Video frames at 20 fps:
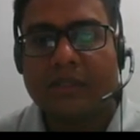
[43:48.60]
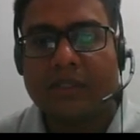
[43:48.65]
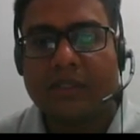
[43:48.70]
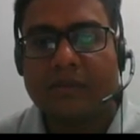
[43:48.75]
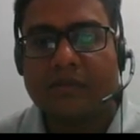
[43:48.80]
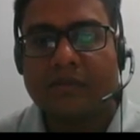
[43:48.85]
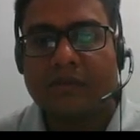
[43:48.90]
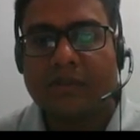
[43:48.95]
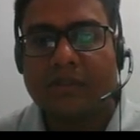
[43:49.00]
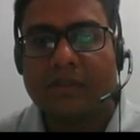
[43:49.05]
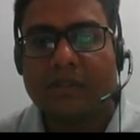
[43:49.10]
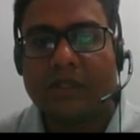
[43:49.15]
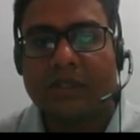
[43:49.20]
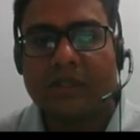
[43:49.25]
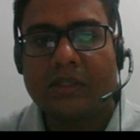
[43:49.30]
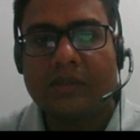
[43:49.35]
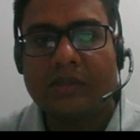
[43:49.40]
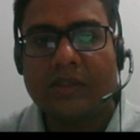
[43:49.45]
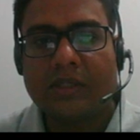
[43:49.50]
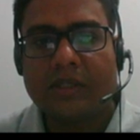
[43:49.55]
Which is
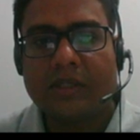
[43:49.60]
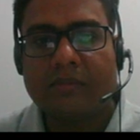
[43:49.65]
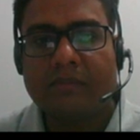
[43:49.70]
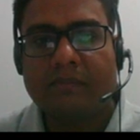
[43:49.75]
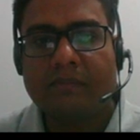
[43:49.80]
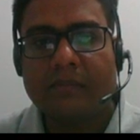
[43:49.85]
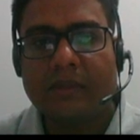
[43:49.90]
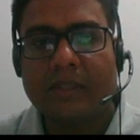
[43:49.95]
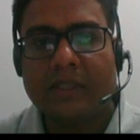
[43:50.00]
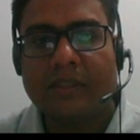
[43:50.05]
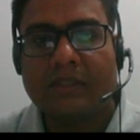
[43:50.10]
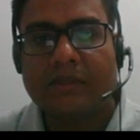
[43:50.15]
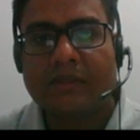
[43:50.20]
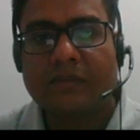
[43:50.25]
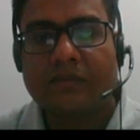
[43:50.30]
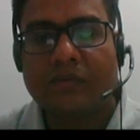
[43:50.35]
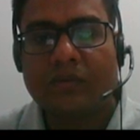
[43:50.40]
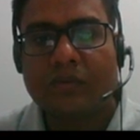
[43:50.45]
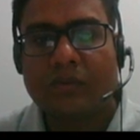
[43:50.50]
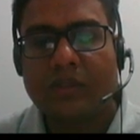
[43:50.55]
100 plus
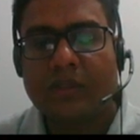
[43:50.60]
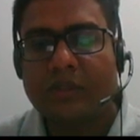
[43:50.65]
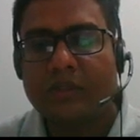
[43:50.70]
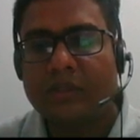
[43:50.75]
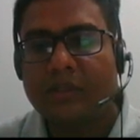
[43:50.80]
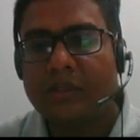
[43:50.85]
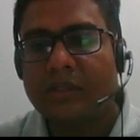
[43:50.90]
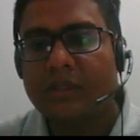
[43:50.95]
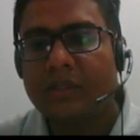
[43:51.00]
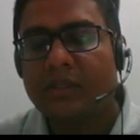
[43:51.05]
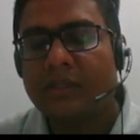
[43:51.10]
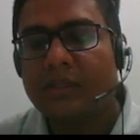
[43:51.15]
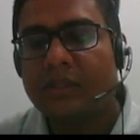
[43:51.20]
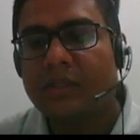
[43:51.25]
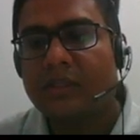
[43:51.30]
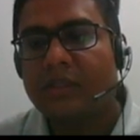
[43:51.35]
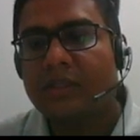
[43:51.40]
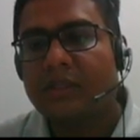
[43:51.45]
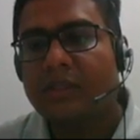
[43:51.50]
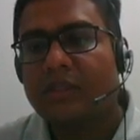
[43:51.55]
400
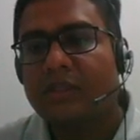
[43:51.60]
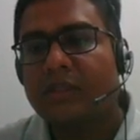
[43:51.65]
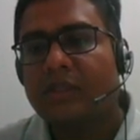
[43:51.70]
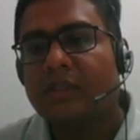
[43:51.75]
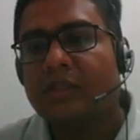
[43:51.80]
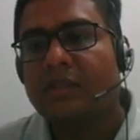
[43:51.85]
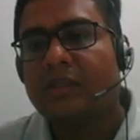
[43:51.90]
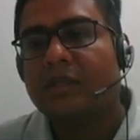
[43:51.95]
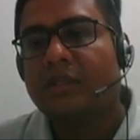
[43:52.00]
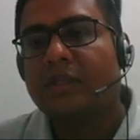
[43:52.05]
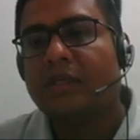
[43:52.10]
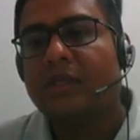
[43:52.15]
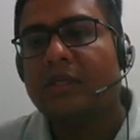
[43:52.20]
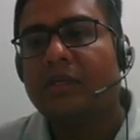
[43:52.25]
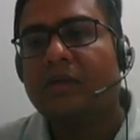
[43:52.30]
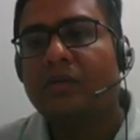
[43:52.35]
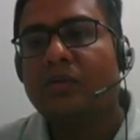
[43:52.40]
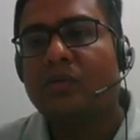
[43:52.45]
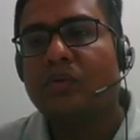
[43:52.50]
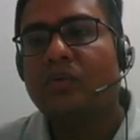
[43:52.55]

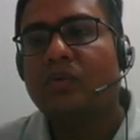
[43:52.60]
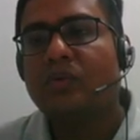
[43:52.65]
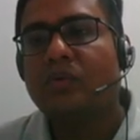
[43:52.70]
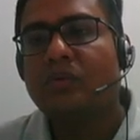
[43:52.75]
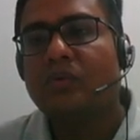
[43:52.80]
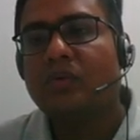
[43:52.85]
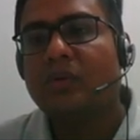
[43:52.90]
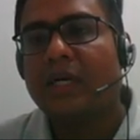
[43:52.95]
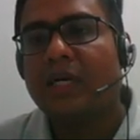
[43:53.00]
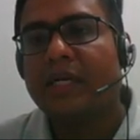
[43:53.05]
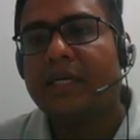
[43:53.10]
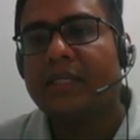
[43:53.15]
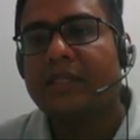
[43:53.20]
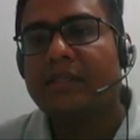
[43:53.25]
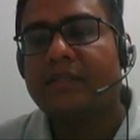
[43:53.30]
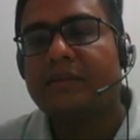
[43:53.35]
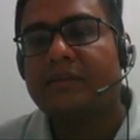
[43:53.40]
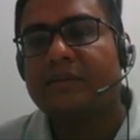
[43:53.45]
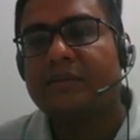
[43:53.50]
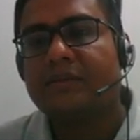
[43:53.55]
into
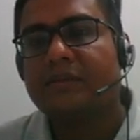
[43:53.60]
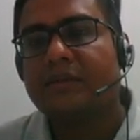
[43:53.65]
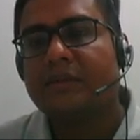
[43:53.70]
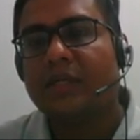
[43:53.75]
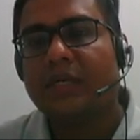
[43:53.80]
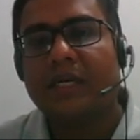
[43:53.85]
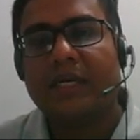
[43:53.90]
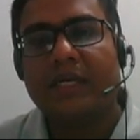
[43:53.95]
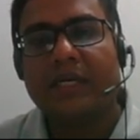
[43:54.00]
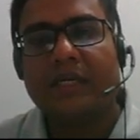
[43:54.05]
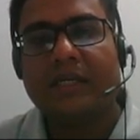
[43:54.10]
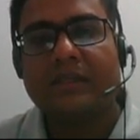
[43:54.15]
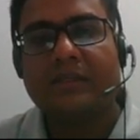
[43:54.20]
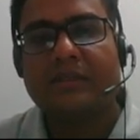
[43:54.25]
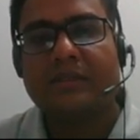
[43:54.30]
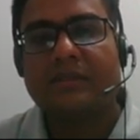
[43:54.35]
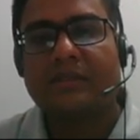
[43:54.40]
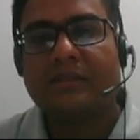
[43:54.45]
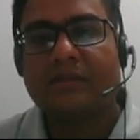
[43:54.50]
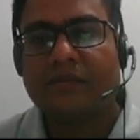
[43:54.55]
height. Height
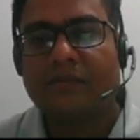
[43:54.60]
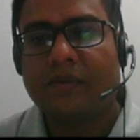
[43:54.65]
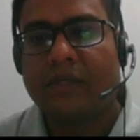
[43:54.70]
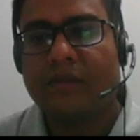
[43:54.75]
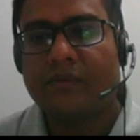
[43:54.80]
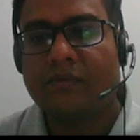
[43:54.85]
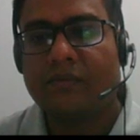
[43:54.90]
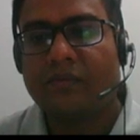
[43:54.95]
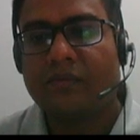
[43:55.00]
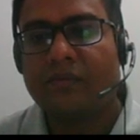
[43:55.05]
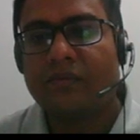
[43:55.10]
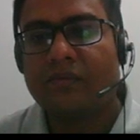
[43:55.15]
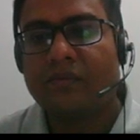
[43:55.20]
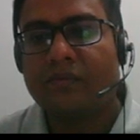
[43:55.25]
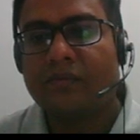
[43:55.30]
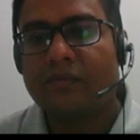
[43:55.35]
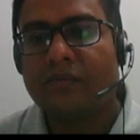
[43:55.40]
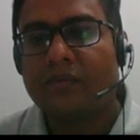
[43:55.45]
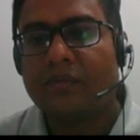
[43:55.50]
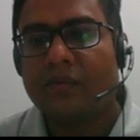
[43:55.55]
is 5.
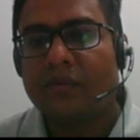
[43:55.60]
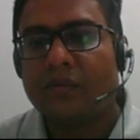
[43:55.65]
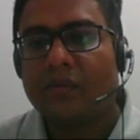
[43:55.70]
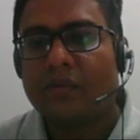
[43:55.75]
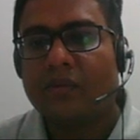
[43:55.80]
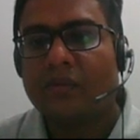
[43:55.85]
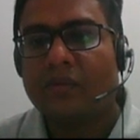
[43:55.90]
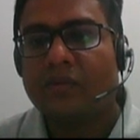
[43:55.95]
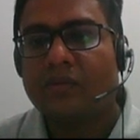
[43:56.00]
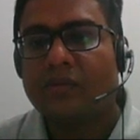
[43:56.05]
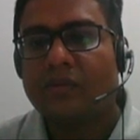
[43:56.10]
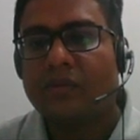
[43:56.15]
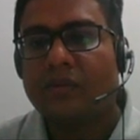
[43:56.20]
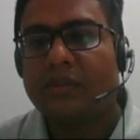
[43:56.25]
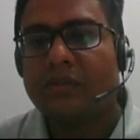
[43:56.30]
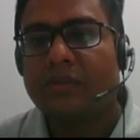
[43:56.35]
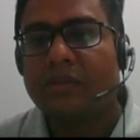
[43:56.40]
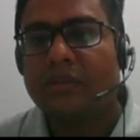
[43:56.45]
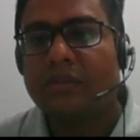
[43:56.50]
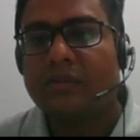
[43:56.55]
So
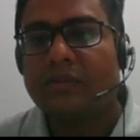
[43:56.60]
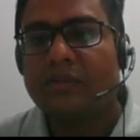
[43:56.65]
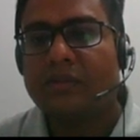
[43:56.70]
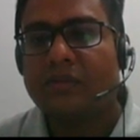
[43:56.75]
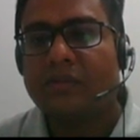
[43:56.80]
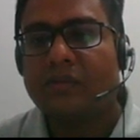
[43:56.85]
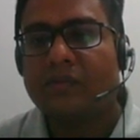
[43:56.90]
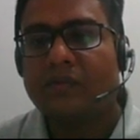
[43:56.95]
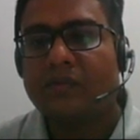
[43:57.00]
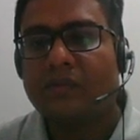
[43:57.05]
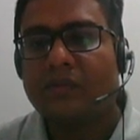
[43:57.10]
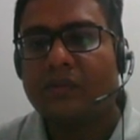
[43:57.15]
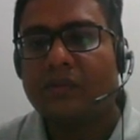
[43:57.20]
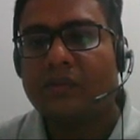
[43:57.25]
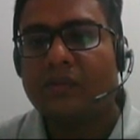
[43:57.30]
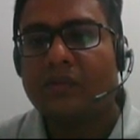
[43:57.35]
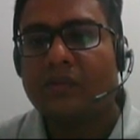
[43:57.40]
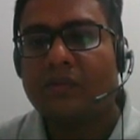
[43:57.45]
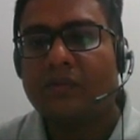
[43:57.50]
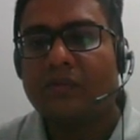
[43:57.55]
this is
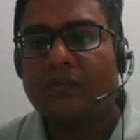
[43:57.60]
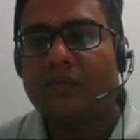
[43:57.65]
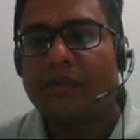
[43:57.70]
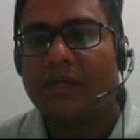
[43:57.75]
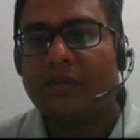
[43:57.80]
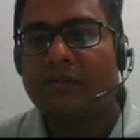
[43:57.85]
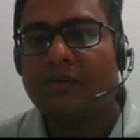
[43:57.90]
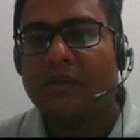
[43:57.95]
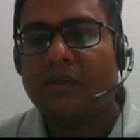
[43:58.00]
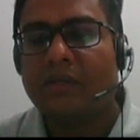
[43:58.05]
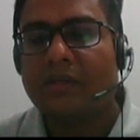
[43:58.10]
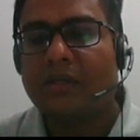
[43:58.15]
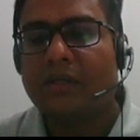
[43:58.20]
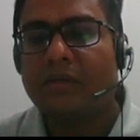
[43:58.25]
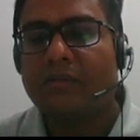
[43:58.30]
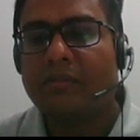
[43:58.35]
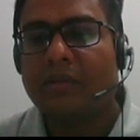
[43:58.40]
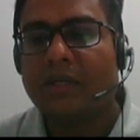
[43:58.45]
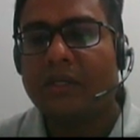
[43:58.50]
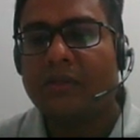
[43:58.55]

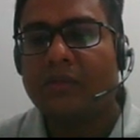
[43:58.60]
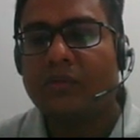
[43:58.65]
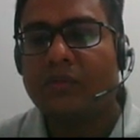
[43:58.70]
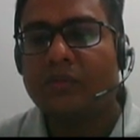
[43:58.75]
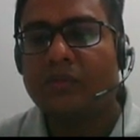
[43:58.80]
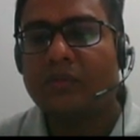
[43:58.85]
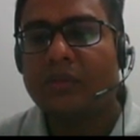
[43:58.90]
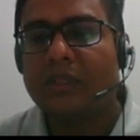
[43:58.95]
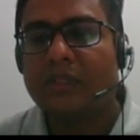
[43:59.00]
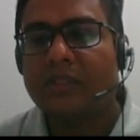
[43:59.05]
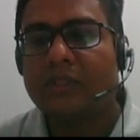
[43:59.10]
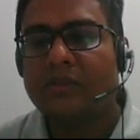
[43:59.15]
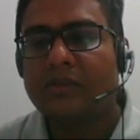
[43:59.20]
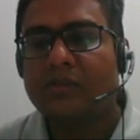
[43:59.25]
500 by 2, that is